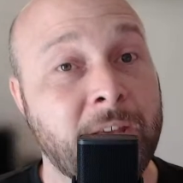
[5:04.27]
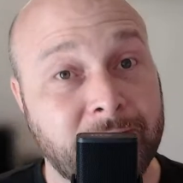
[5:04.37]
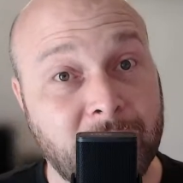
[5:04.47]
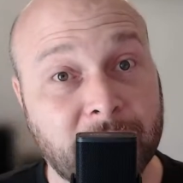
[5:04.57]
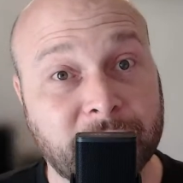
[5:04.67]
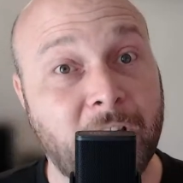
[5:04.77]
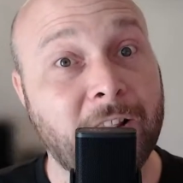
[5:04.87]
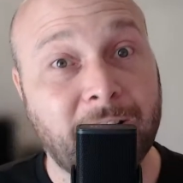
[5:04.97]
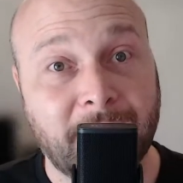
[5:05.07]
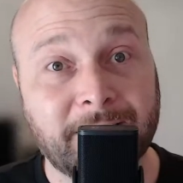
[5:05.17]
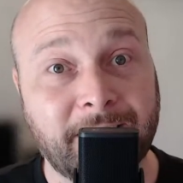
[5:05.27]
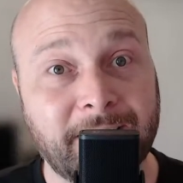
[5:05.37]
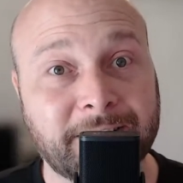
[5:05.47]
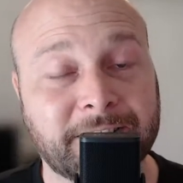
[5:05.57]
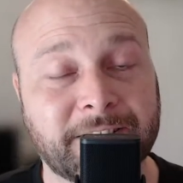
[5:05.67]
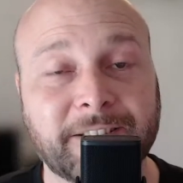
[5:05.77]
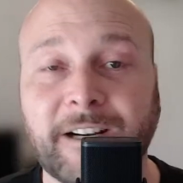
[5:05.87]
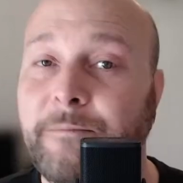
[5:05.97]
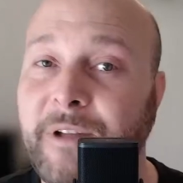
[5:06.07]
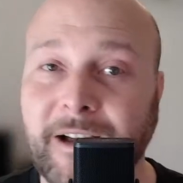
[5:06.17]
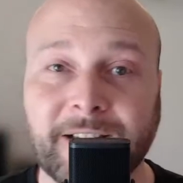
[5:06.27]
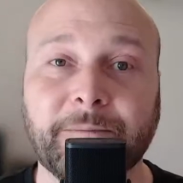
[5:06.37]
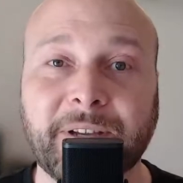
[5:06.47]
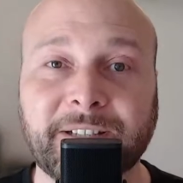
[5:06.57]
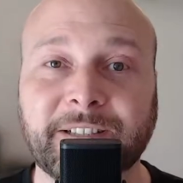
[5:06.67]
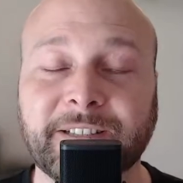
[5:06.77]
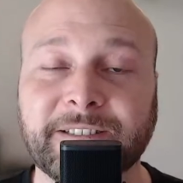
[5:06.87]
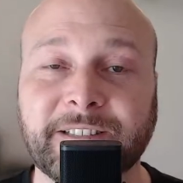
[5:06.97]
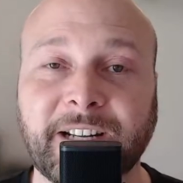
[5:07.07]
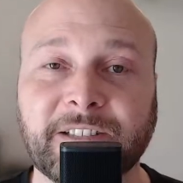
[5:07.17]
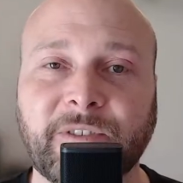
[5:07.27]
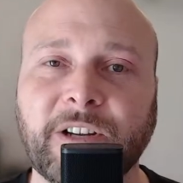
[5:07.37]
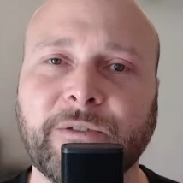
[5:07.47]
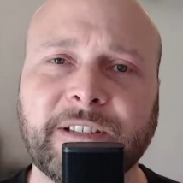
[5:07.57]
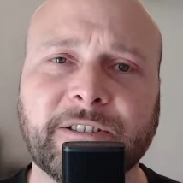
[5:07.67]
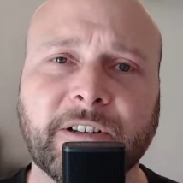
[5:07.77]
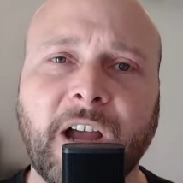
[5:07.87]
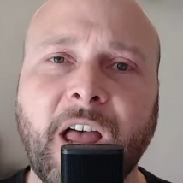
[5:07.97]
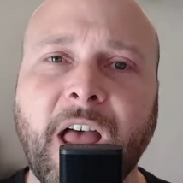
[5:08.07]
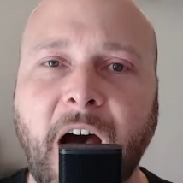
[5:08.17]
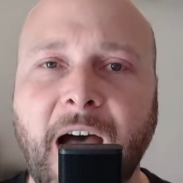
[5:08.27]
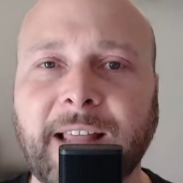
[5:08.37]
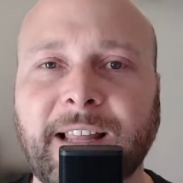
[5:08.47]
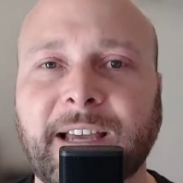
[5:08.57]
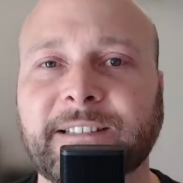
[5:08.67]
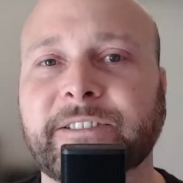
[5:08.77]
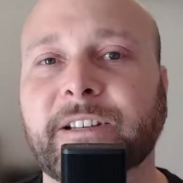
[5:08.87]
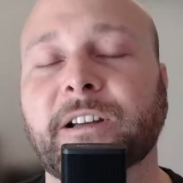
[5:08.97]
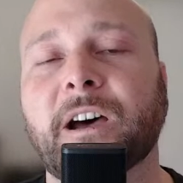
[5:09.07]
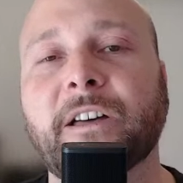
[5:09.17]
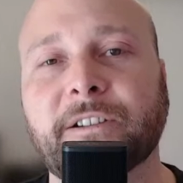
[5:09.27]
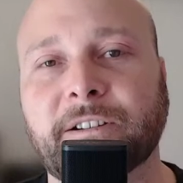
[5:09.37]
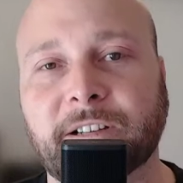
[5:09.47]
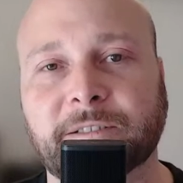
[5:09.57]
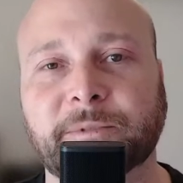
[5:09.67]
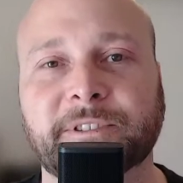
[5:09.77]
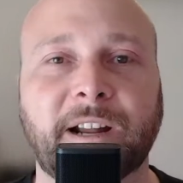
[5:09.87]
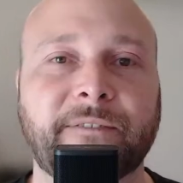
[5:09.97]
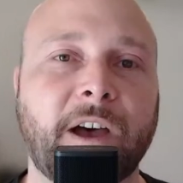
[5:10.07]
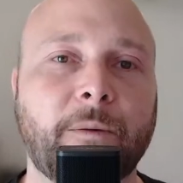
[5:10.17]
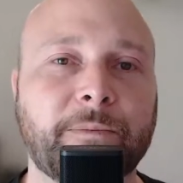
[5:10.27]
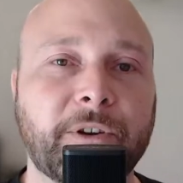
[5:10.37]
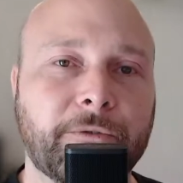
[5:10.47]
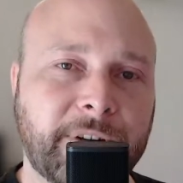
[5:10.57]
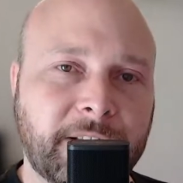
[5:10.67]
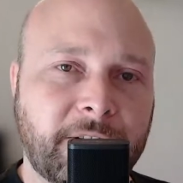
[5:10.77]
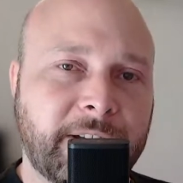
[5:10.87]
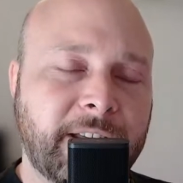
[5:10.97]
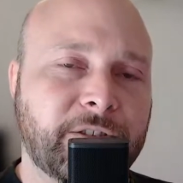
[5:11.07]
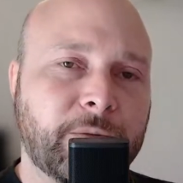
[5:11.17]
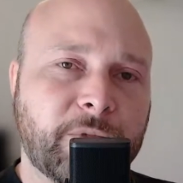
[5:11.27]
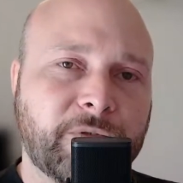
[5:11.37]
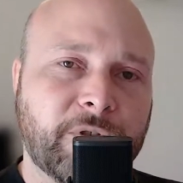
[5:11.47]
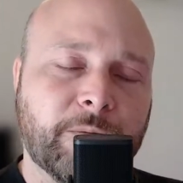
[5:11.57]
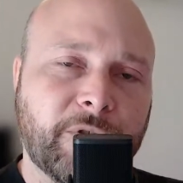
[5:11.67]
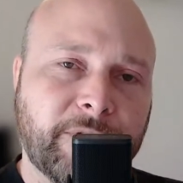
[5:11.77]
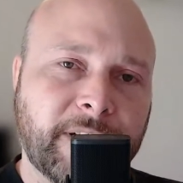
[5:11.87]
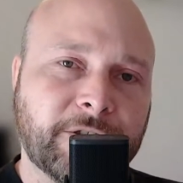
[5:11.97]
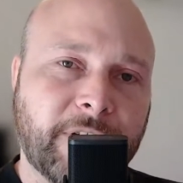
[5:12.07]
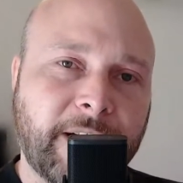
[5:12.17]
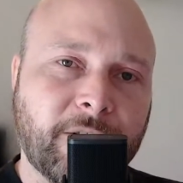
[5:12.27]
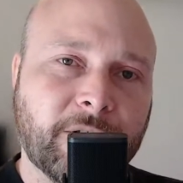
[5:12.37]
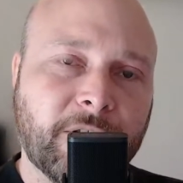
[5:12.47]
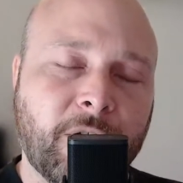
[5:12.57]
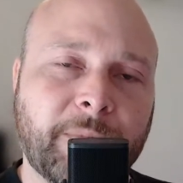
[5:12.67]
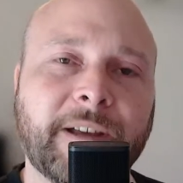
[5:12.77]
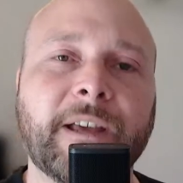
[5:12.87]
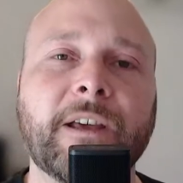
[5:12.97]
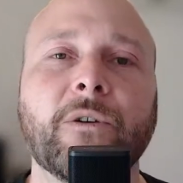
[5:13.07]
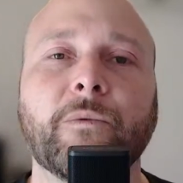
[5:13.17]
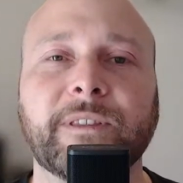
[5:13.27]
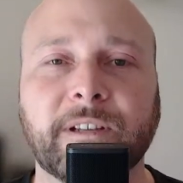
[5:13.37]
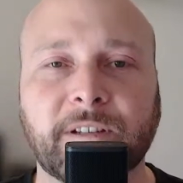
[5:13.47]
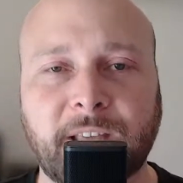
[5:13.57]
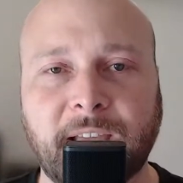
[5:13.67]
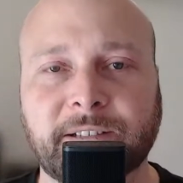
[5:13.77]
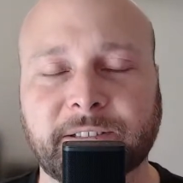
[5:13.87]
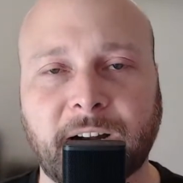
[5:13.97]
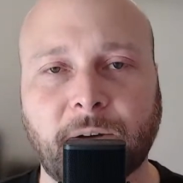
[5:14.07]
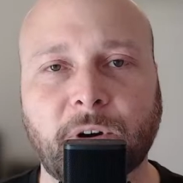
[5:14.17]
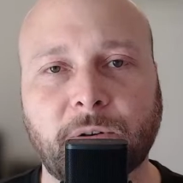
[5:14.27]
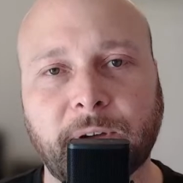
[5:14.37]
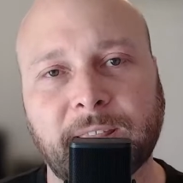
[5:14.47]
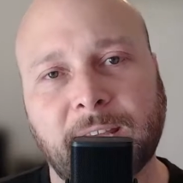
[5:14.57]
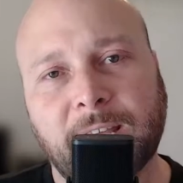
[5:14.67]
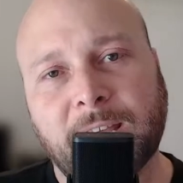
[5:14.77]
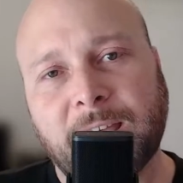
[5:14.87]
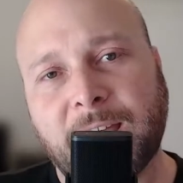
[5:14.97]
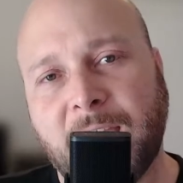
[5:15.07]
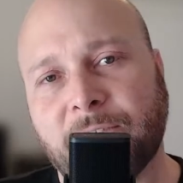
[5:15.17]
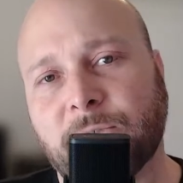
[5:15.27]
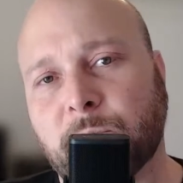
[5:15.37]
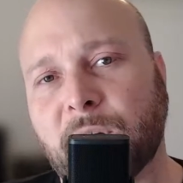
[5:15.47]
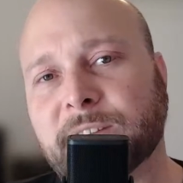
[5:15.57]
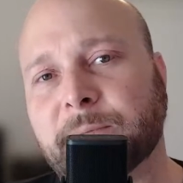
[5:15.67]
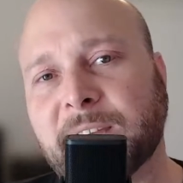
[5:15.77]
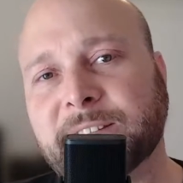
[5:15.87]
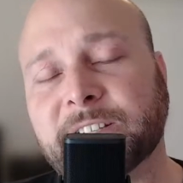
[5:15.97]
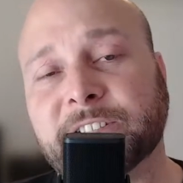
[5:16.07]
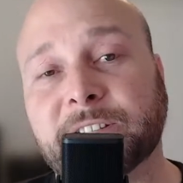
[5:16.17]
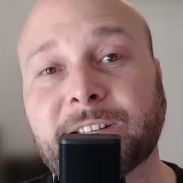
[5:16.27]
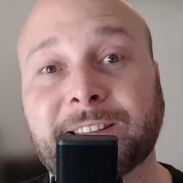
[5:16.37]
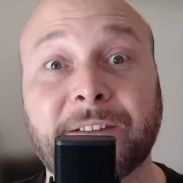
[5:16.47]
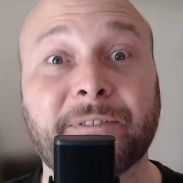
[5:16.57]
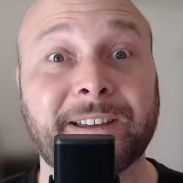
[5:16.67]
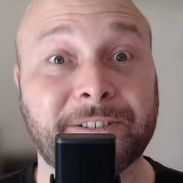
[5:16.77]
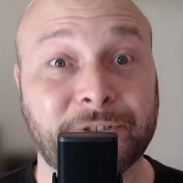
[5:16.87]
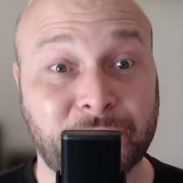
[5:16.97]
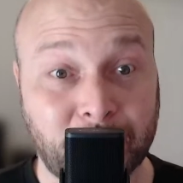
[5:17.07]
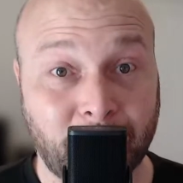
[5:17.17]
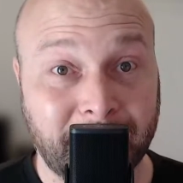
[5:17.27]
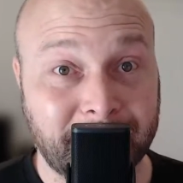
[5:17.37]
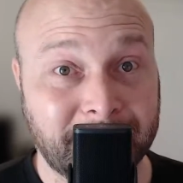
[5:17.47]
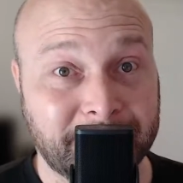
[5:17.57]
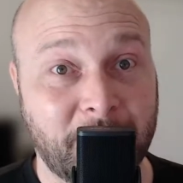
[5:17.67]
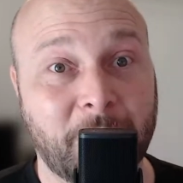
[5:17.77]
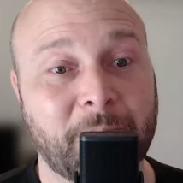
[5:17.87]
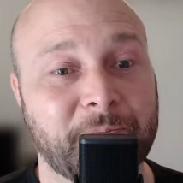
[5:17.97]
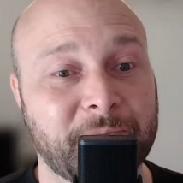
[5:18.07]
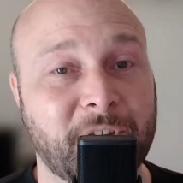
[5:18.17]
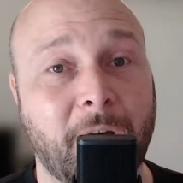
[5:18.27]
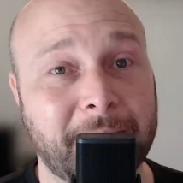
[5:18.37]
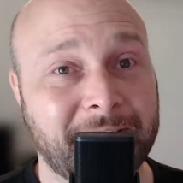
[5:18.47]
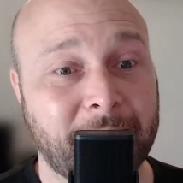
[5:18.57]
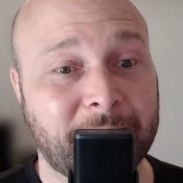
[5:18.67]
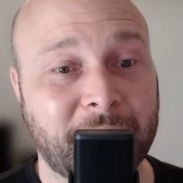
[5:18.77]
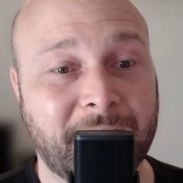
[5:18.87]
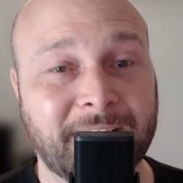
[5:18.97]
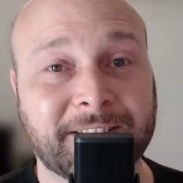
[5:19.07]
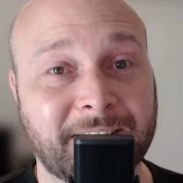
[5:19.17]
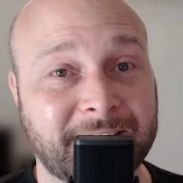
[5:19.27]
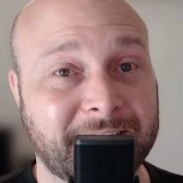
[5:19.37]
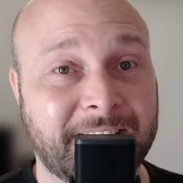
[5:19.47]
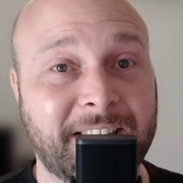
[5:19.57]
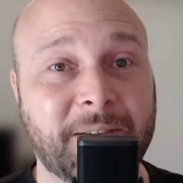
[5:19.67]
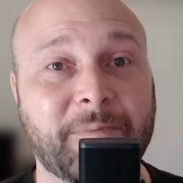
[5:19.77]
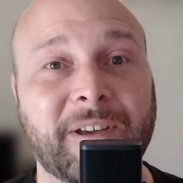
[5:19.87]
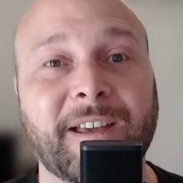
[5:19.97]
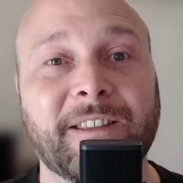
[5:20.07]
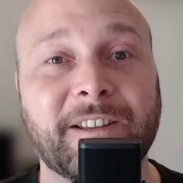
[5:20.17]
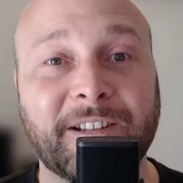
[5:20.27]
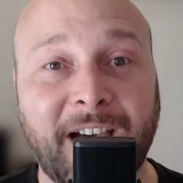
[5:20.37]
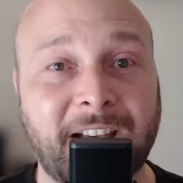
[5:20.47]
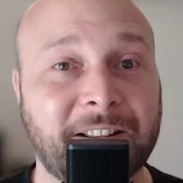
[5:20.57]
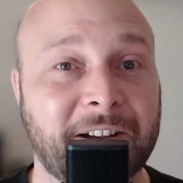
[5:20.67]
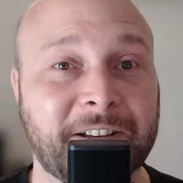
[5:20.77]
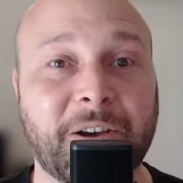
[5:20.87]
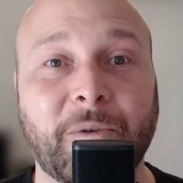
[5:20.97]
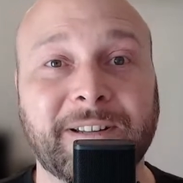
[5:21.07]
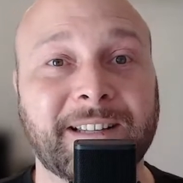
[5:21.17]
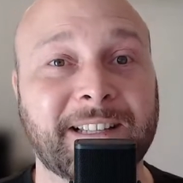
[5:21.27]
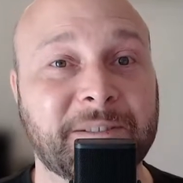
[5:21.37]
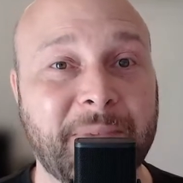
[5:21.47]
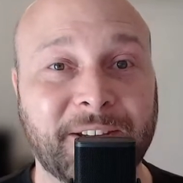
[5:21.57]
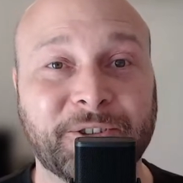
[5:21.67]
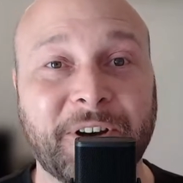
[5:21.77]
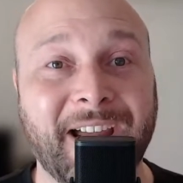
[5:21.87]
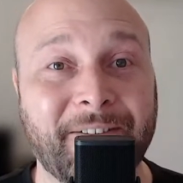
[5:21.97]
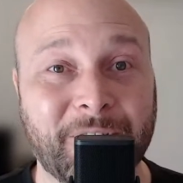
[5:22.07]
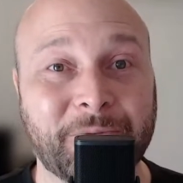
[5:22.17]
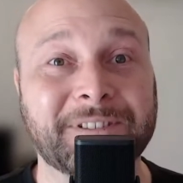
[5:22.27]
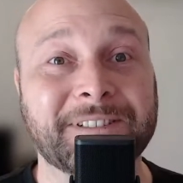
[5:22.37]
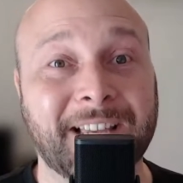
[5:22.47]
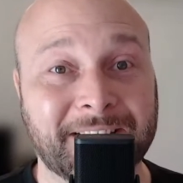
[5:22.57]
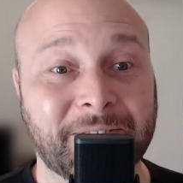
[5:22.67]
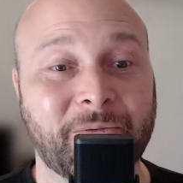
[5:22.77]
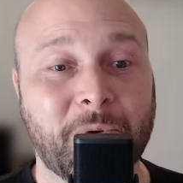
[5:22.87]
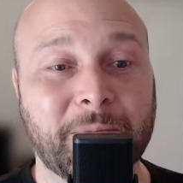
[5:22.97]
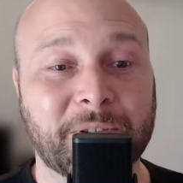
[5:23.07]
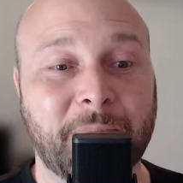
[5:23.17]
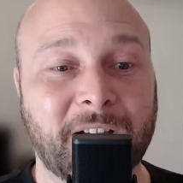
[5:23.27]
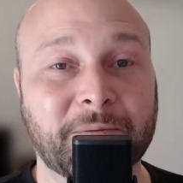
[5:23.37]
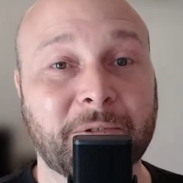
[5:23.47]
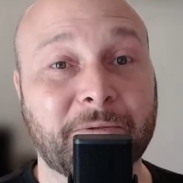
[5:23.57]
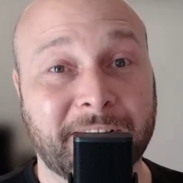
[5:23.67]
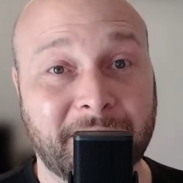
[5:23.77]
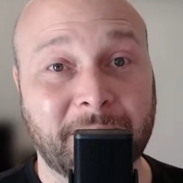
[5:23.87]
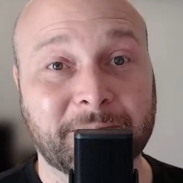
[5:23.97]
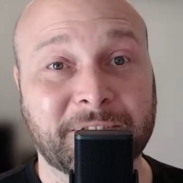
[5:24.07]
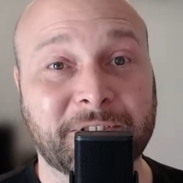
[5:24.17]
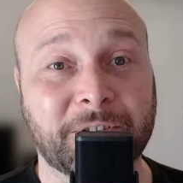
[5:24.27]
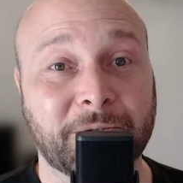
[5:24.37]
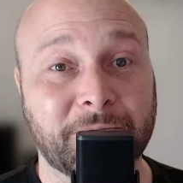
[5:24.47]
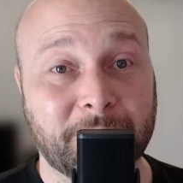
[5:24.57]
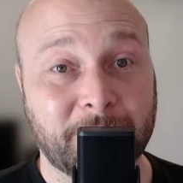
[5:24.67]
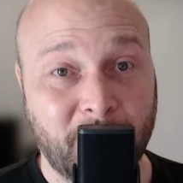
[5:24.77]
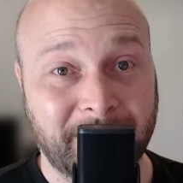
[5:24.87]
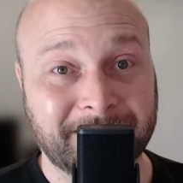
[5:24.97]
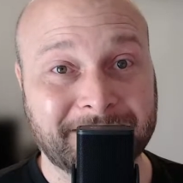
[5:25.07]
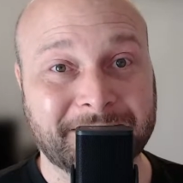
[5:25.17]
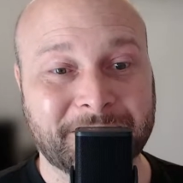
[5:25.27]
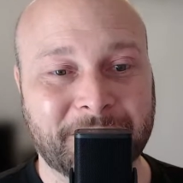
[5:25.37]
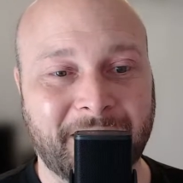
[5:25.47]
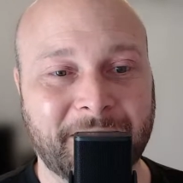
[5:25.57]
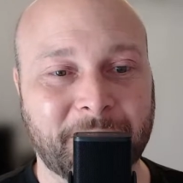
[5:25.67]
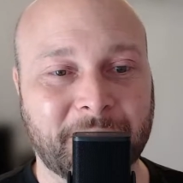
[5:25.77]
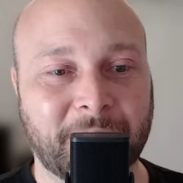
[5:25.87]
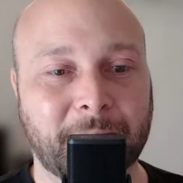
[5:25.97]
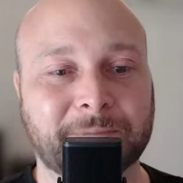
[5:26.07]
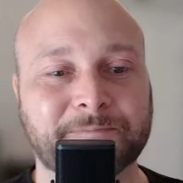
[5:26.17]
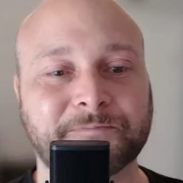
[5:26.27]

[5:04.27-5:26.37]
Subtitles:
There's a lot of things that I'm not going to mention in today's video. These are highlights that other customers that I've helped relocate to, move in Tryon, Oklahoma, with the agents that I work with, have brought to my attention that they've enjoyed. So comment down below, guys. Let's keep the dialogue going. Let's make sure everyone's as informed as possible when it comes to moving to Tryon, Oklahoma.